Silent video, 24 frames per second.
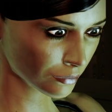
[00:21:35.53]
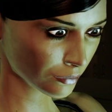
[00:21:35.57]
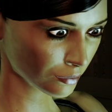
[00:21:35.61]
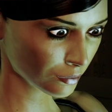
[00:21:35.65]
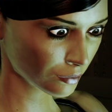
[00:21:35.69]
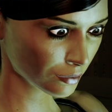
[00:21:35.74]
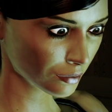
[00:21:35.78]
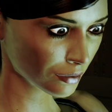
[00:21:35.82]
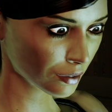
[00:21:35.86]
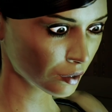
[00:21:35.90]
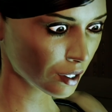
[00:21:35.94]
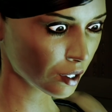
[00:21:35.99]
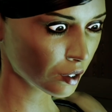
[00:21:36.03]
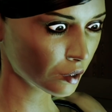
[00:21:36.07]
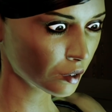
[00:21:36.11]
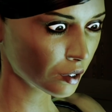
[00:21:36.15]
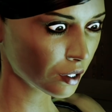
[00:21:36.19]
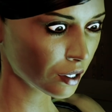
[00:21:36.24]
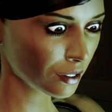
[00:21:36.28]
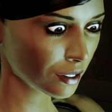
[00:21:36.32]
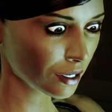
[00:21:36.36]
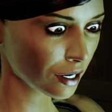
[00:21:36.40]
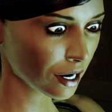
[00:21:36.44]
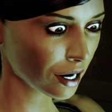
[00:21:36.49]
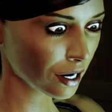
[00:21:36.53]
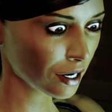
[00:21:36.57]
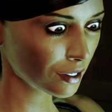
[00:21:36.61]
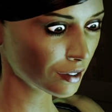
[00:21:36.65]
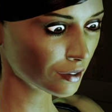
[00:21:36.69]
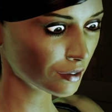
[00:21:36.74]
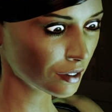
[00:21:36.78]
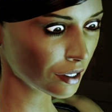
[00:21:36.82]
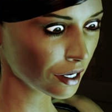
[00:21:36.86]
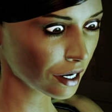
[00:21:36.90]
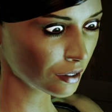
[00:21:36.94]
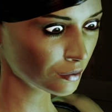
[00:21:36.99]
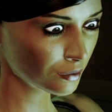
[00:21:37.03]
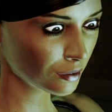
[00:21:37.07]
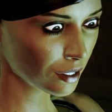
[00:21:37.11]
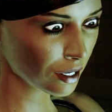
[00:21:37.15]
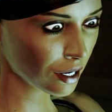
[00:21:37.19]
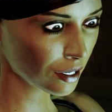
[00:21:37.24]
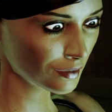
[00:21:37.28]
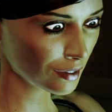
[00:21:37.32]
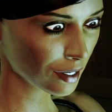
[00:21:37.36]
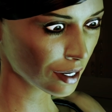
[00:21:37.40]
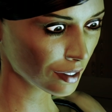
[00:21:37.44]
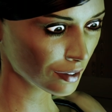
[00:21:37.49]
Do you know who Kay
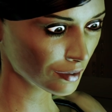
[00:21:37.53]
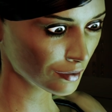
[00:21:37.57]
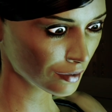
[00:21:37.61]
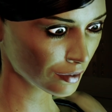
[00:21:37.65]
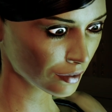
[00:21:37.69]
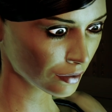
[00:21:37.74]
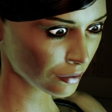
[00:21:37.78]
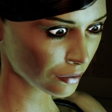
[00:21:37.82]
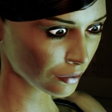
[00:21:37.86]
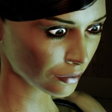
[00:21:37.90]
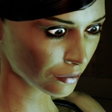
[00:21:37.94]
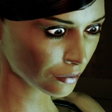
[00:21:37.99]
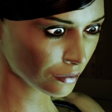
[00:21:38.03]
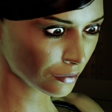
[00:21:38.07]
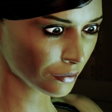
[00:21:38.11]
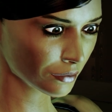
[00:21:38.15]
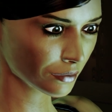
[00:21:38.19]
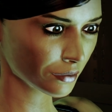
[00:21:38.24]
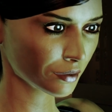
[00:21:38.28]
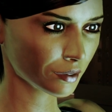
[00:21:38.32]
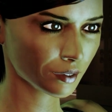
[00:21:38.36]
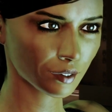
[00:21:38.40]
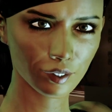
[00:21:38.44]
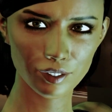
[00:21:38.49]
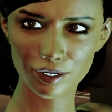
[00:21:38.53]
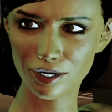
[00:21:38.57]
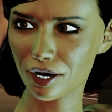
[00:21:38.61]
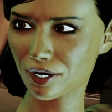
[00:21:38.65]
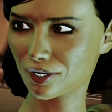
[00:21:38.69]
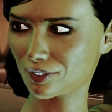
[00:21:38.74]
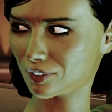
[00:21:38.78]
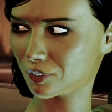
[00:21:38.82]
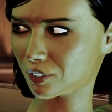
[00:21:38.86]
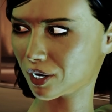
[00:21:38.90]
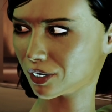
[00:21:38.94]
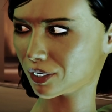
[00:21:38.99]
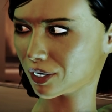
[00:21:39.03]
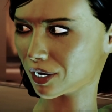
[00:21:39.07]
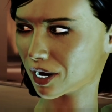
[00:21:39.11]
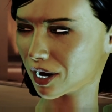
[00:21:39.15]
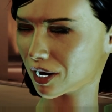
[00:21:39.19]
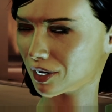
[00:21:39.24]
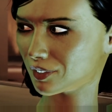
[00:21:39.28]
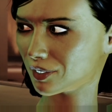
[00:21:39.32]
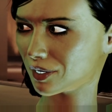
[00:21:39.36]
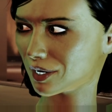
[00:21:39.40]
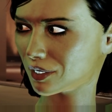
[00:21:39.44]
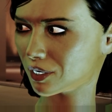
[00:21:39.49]
Sanders is? She has great
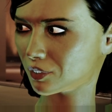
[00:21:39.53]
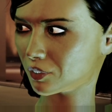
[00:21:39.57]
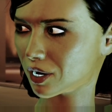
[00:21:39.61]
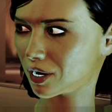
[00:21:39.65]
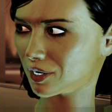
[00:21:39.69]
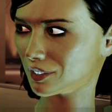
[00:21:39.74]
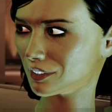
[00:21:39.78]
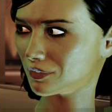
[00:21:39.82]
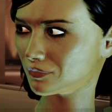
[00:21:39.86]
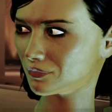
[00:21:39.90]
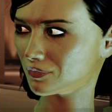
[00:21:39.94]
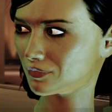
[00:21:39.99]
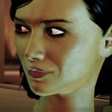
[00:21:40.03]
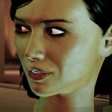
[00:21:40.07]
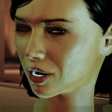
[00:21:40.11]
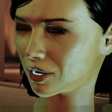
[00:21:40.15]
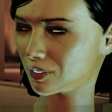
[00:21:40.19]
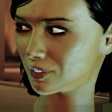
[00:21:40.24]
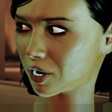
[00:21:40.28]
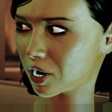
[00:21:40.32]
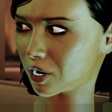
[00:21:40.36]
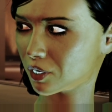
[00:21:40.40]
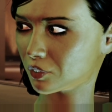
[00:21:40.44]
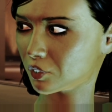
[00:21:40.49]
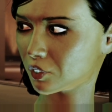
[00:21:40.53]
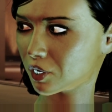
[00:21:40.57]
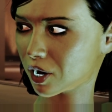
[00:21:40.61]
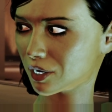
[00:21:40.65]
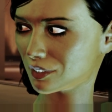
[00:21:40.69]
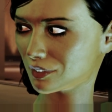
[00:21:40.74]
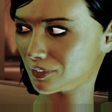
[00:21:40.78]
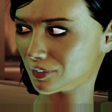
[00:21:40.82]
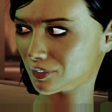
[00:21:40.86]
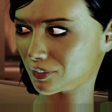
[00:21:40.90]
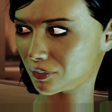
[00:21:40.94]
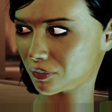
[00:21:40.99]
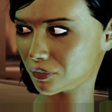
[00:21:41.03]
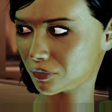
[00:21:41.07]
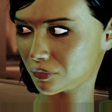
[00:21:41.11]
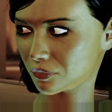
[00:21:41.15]
taste in adjustable massage ones.